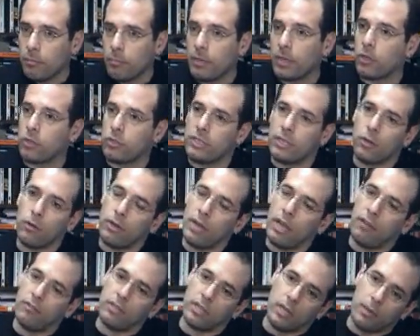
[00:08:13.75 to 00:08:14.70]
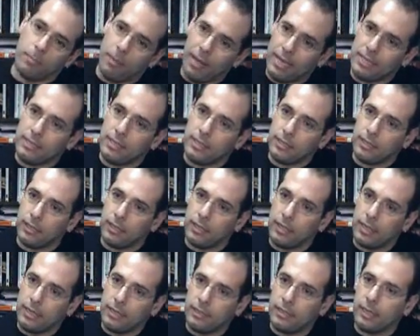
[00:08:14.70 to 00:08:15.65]
because they don't have the capacity
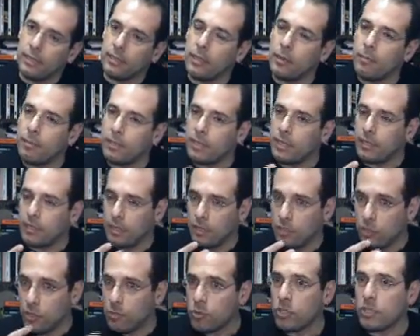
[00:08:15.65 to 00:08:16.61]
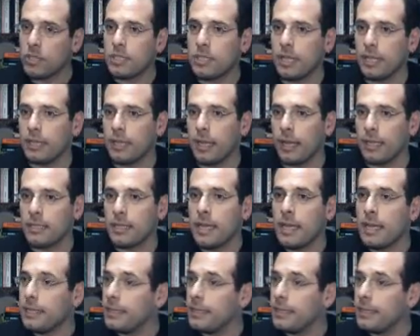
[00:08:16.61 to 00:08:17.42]
that the Egyptian state has,